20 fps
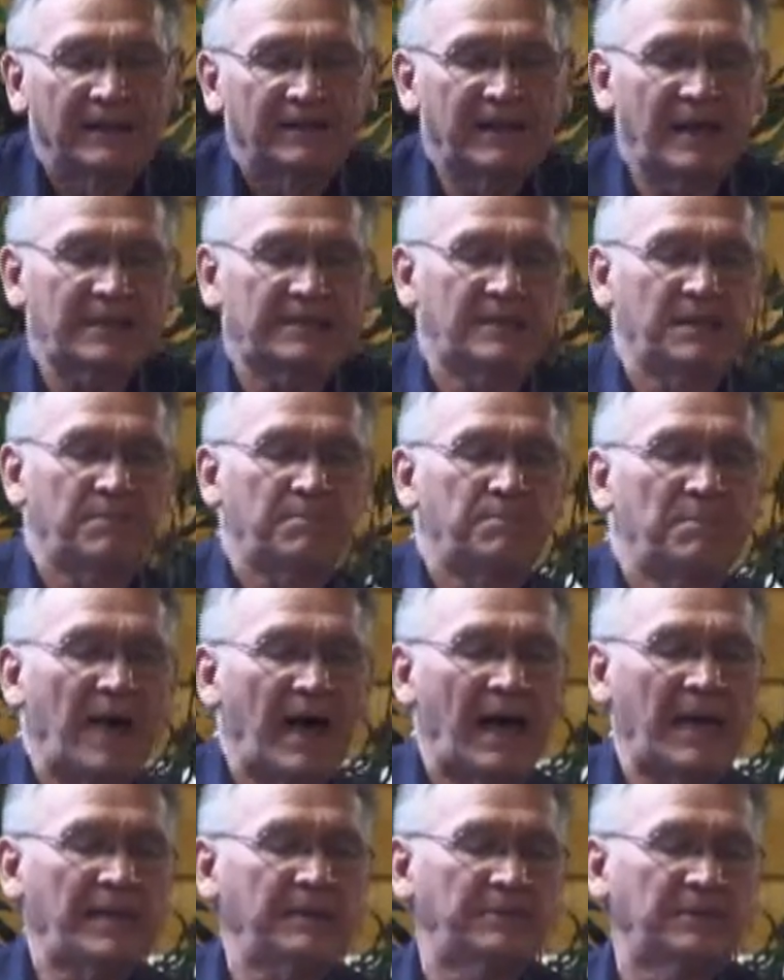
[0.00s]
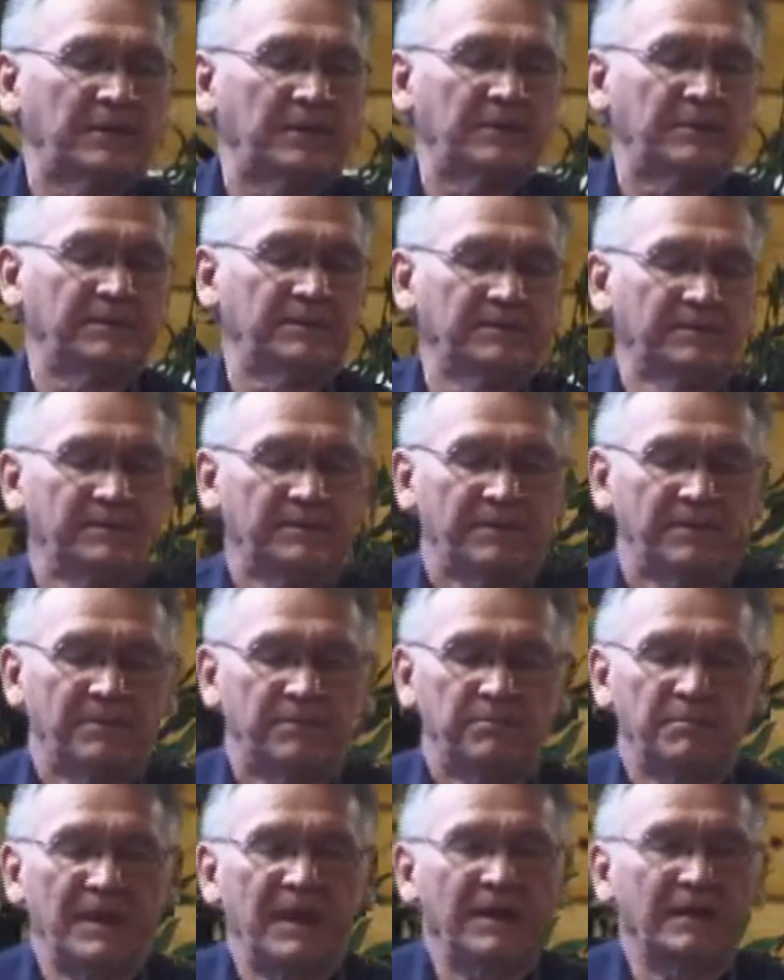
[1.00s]
that the Bible
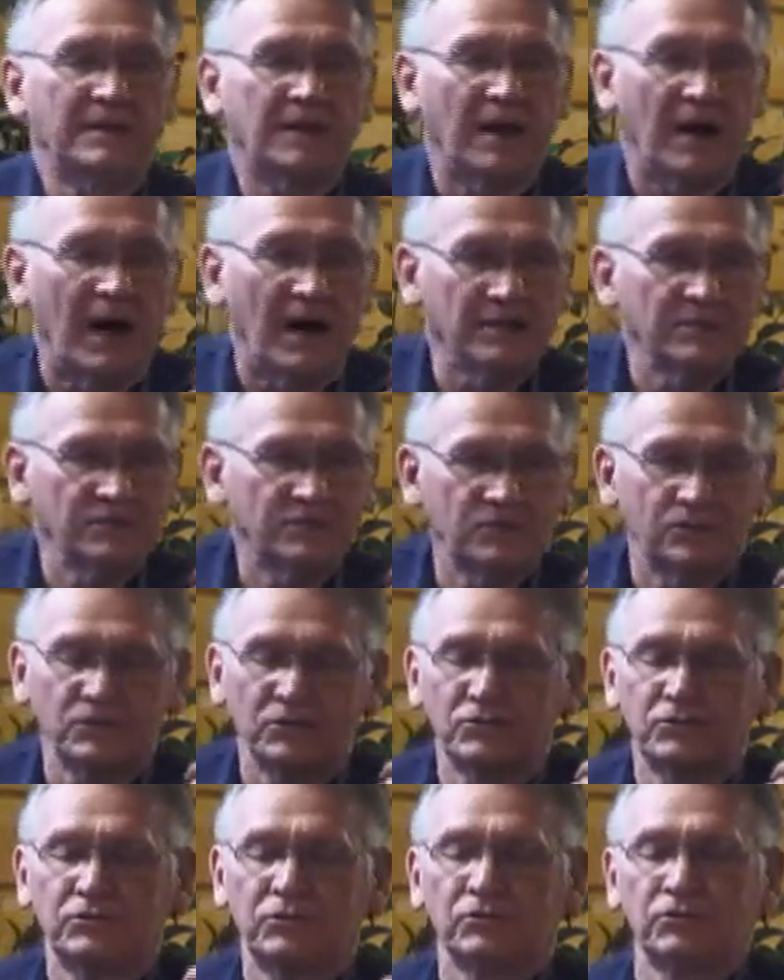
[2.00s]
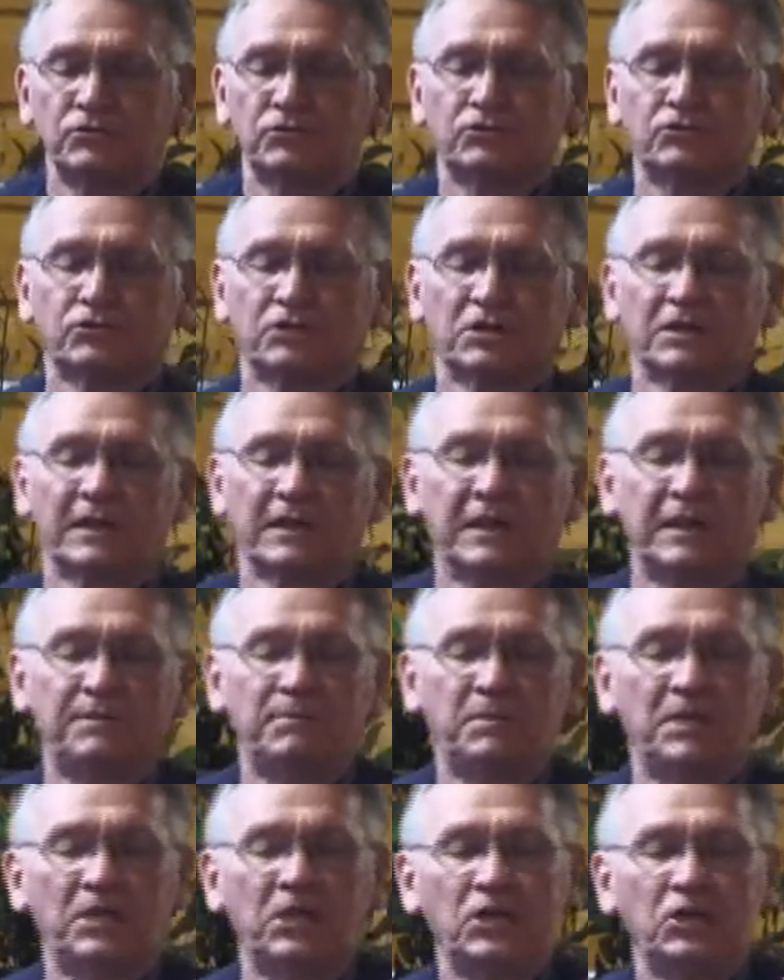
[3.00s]
may constitutionally
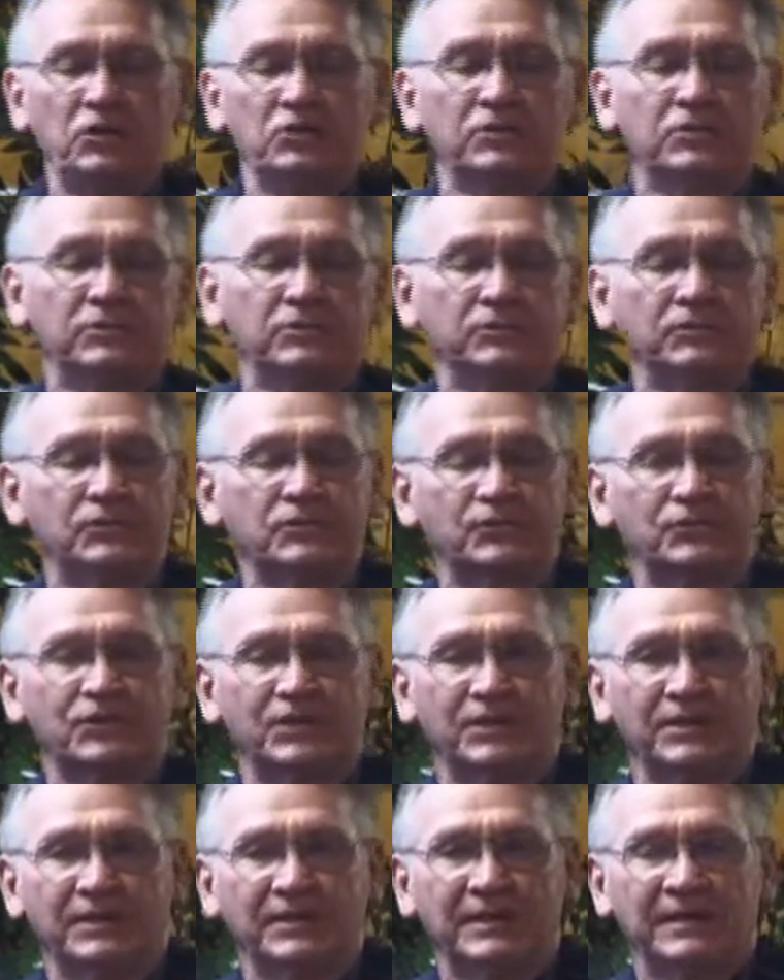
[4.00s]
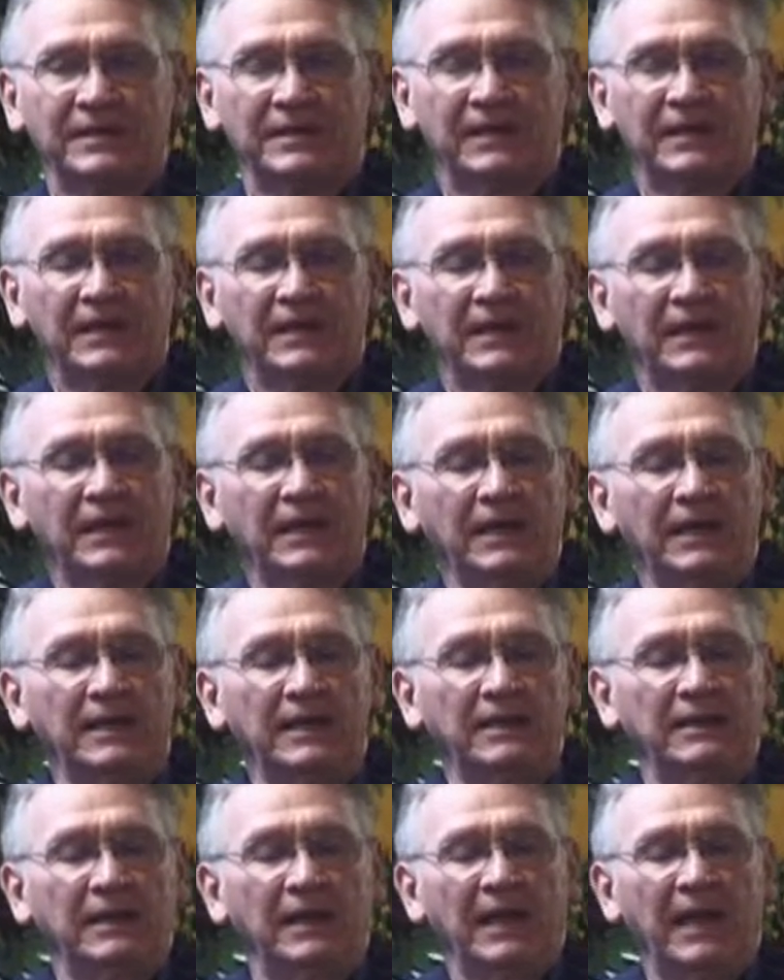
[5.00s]
be used
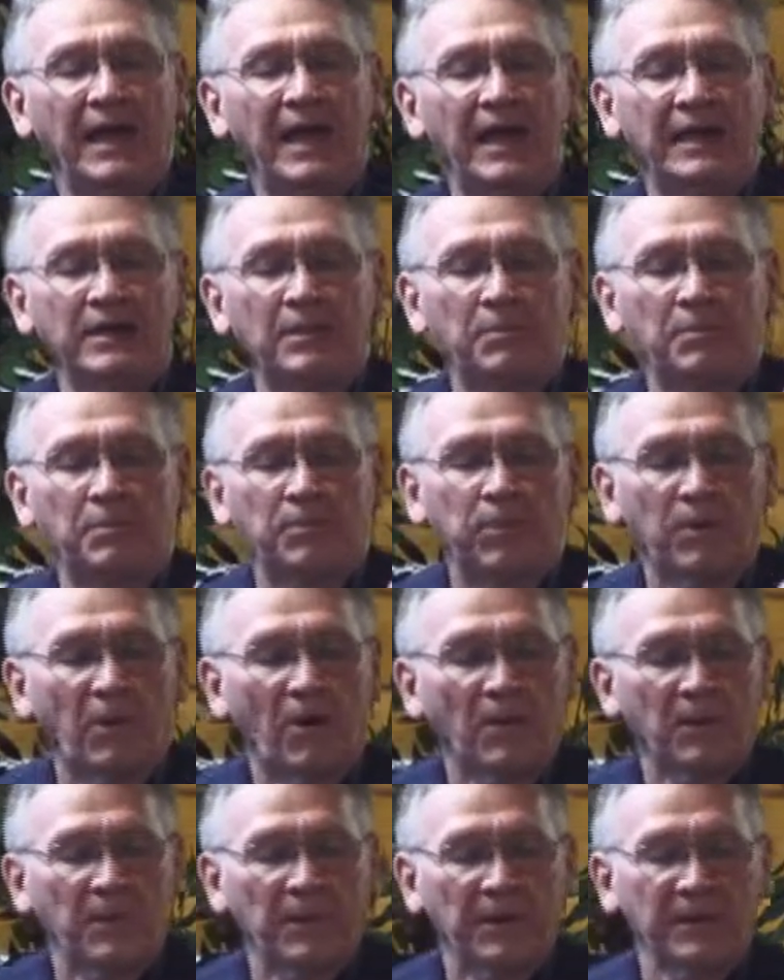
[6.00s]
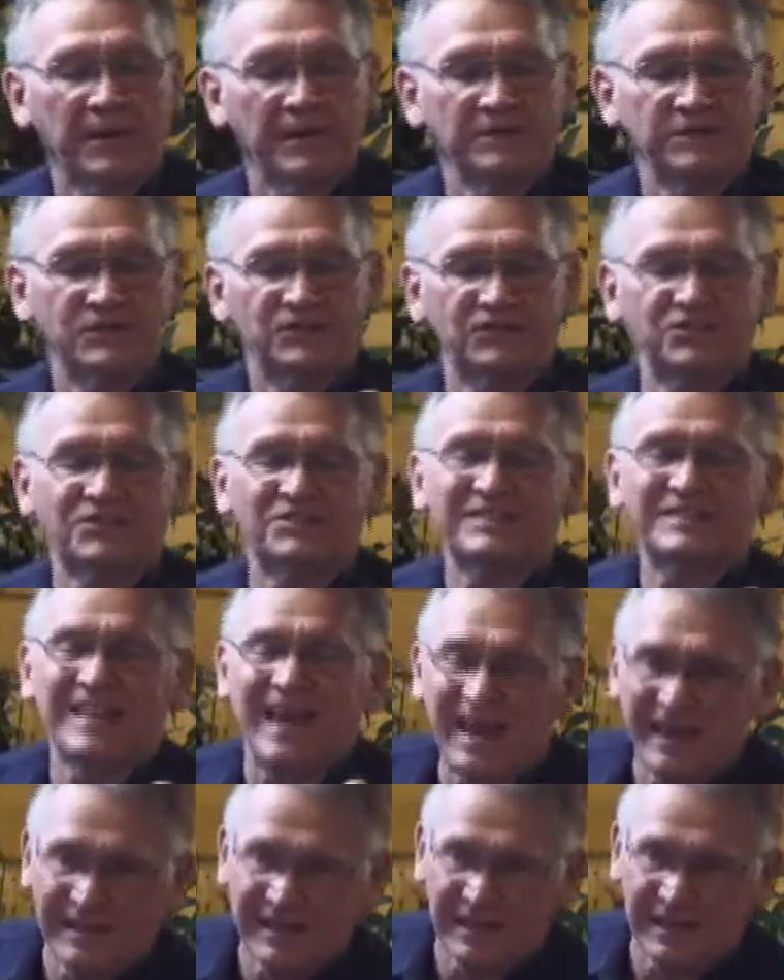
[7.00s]
in an appropriate
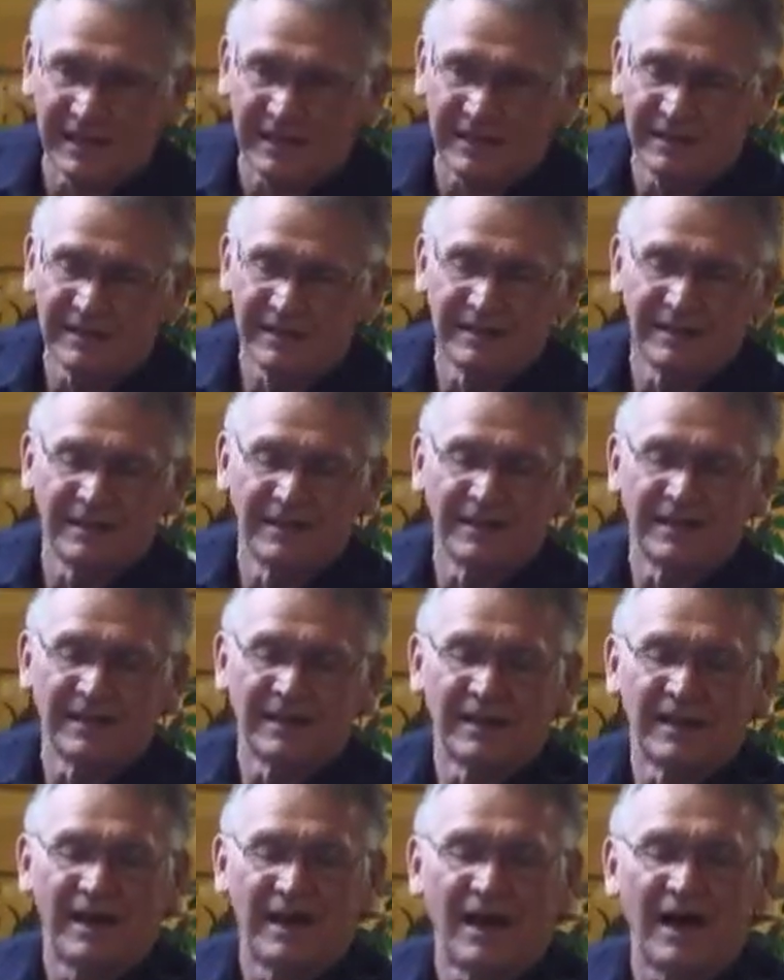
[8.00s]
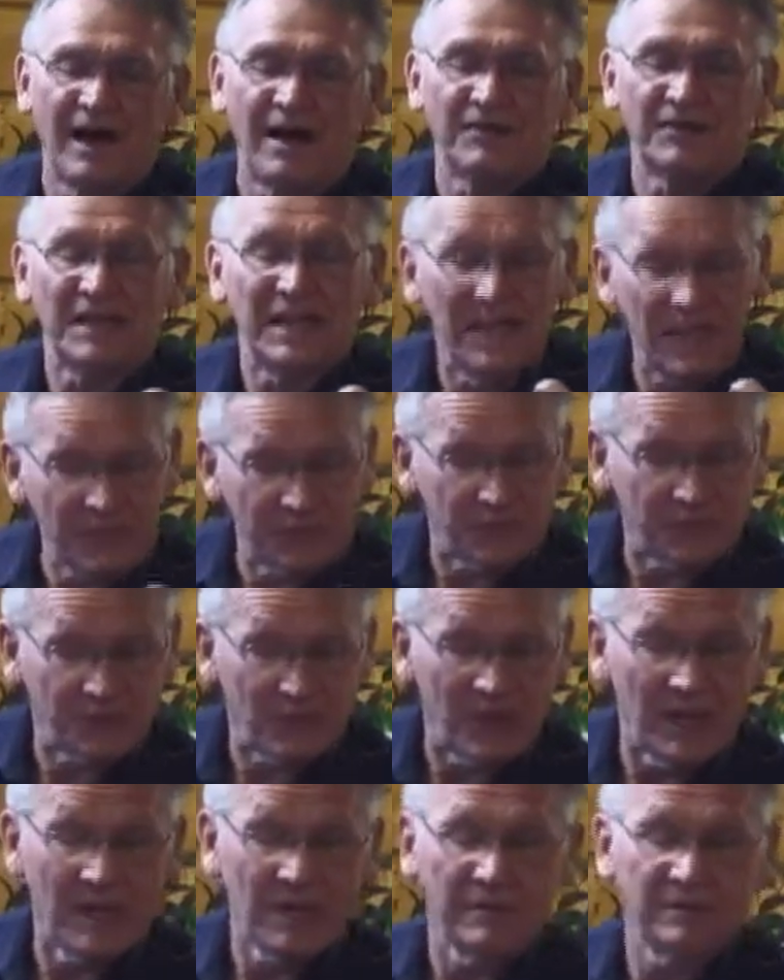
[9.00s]
study of
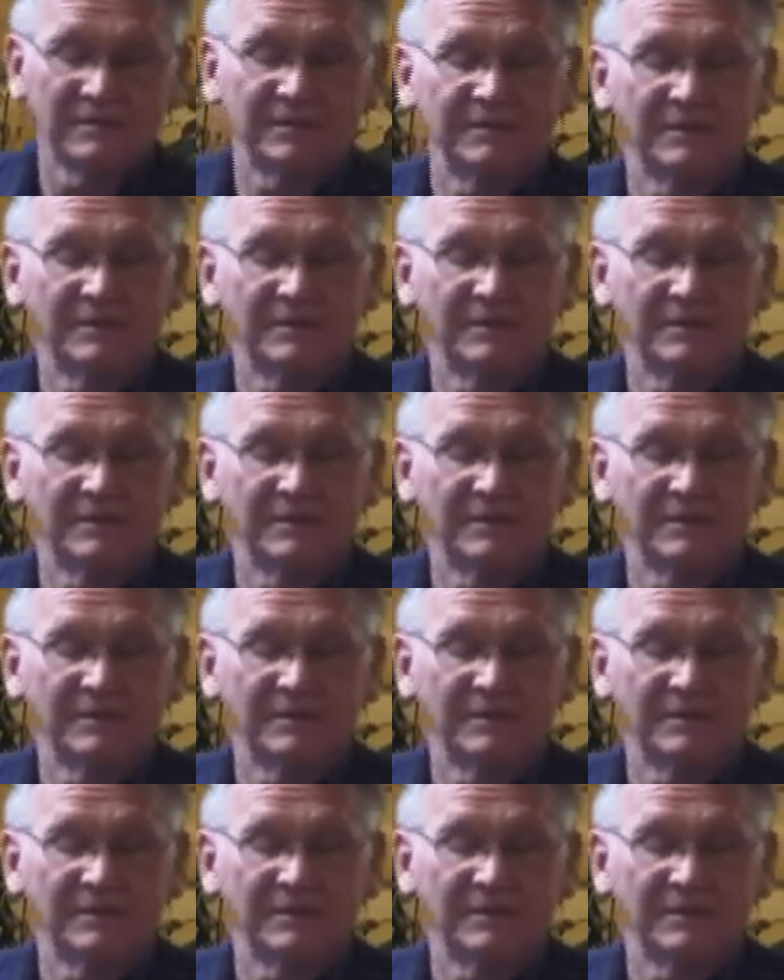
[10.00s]
history,